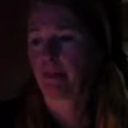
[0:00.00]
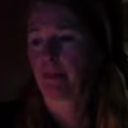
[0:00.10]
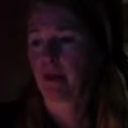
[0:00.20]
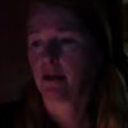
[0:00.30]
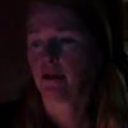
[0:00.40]

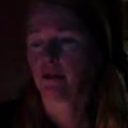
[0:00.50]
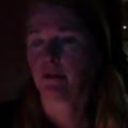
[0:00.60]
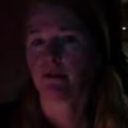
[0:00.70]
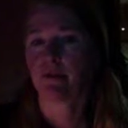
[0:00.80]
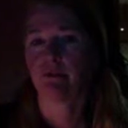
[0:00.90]
in
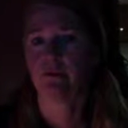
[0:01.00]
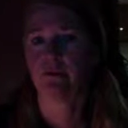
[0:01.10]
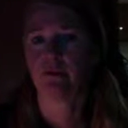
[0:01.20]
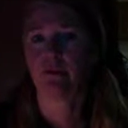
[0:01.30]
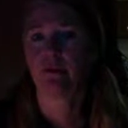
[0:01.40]
terms of,
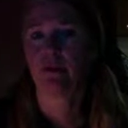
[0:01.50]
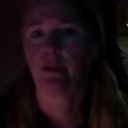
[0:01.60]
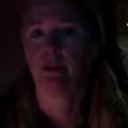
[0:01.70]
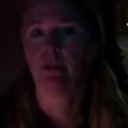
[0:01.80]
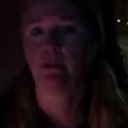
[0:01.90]
you
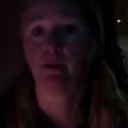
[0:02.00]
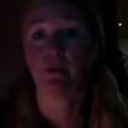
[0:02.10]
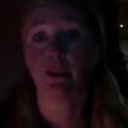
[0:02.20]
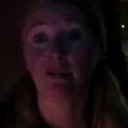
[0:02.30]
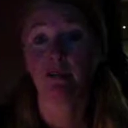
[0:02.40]
know,
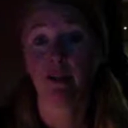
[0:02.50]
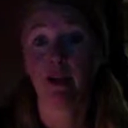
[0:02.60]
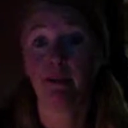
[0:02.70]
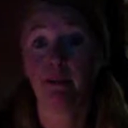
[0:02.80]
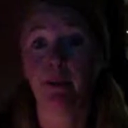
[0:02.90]
between you and I,
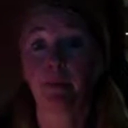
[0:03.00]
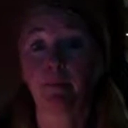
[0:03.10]
but